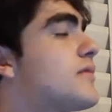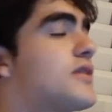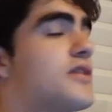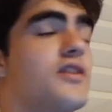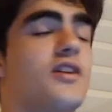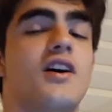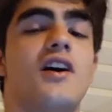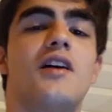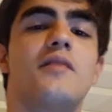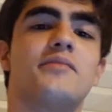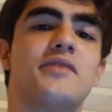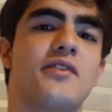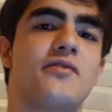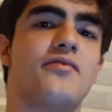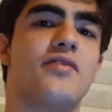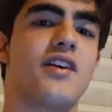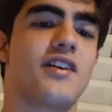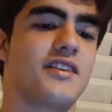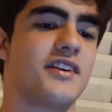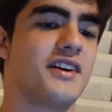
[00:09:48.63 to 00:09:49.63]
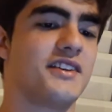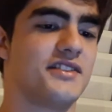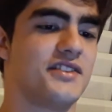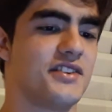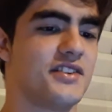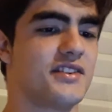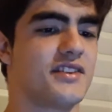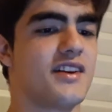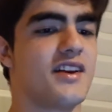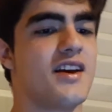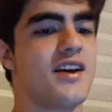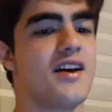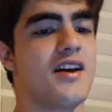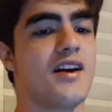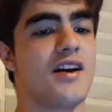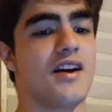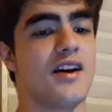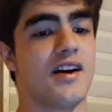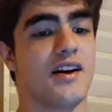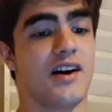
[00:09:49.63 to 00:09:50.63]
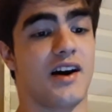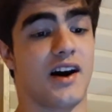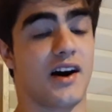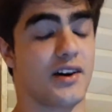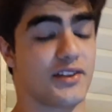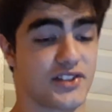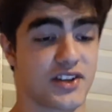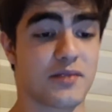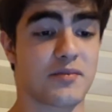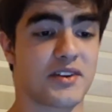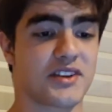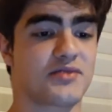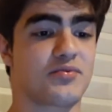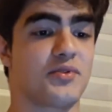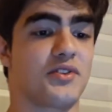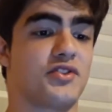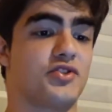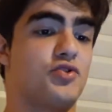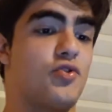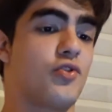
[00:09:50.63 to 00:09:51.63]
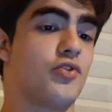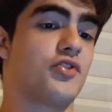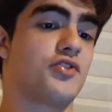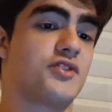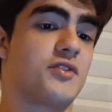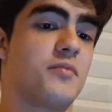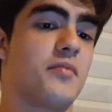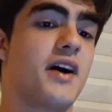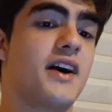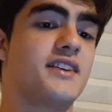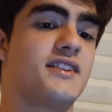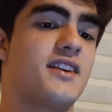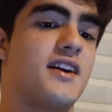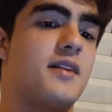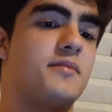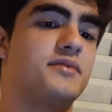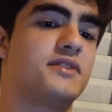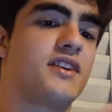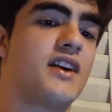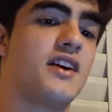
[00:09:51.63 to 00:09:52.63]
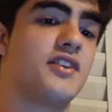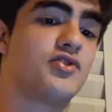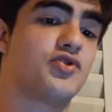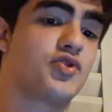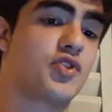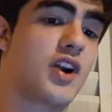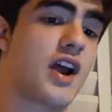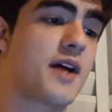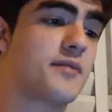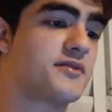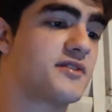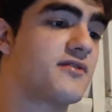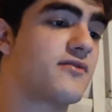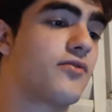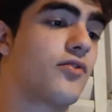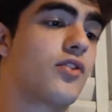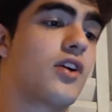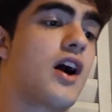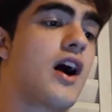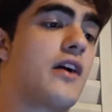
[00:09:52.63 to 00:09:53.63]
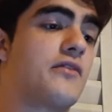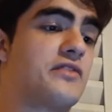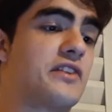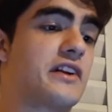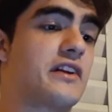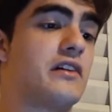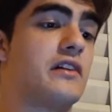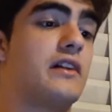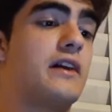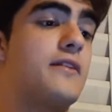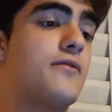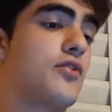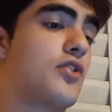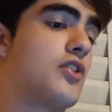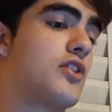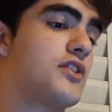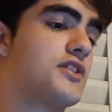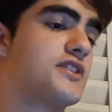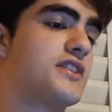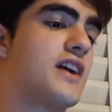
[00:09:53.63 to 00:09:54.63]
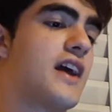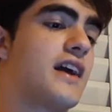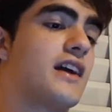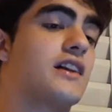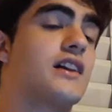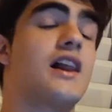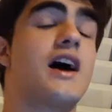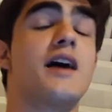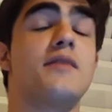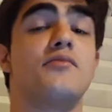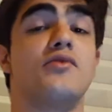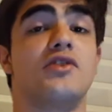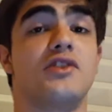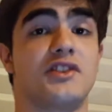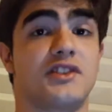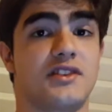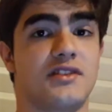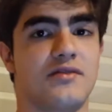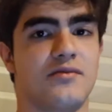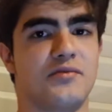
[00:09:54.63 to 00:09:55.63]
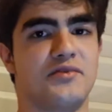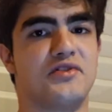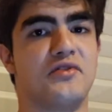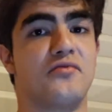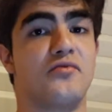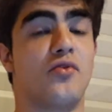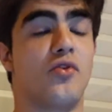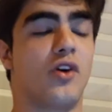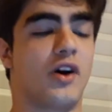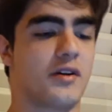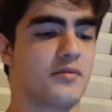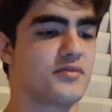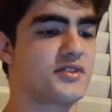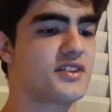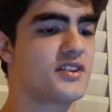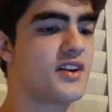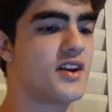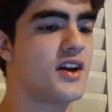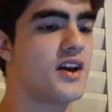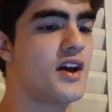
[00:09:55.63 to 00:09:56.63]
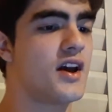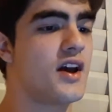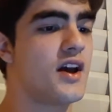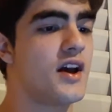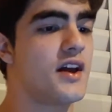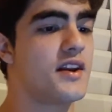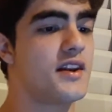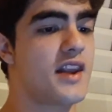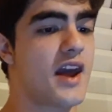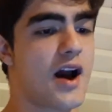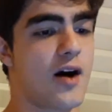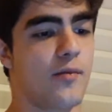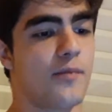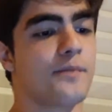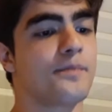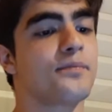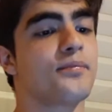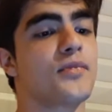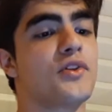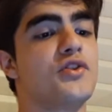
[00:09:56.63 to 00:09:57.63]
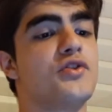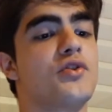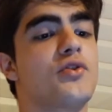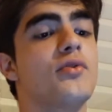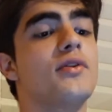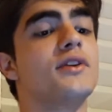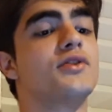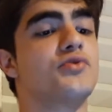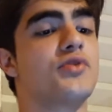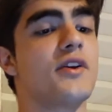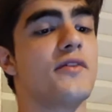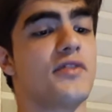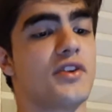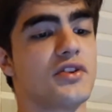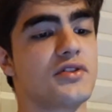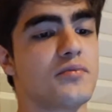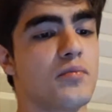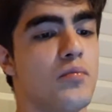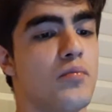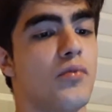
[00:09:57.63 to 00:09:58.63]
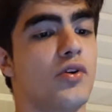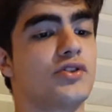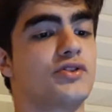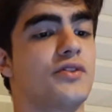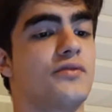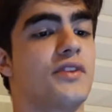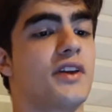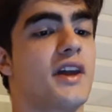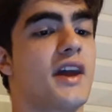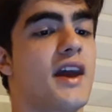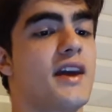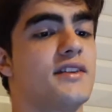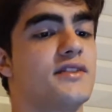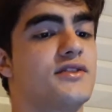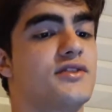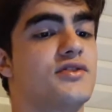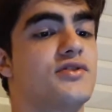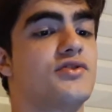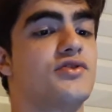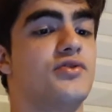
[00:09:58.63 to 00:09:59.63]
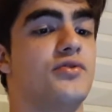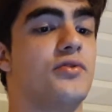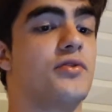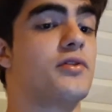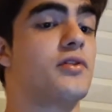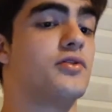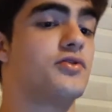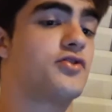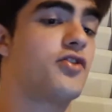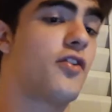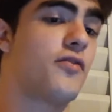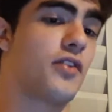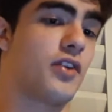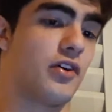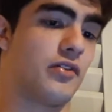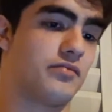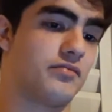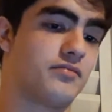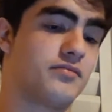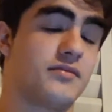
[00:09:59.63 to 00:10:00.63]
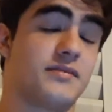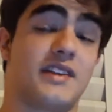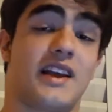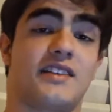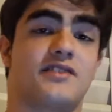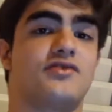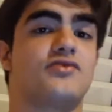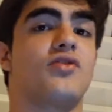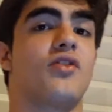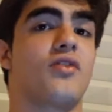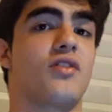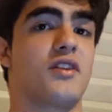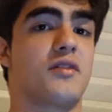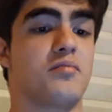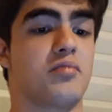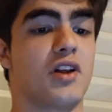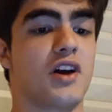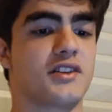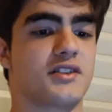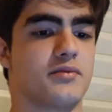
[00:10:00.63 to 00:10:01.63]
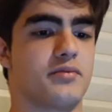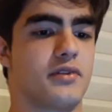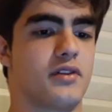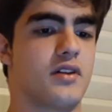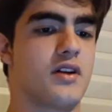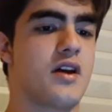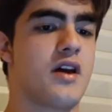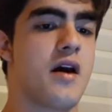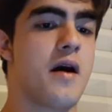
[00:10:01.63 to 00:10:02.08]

calm the fuck on, dude. Gymnasts with their shoulders and biceps, traps for African laborers, and climbers with the forearms. Now, You could attribute most of the gains to nucleus overload. That's totally plausible.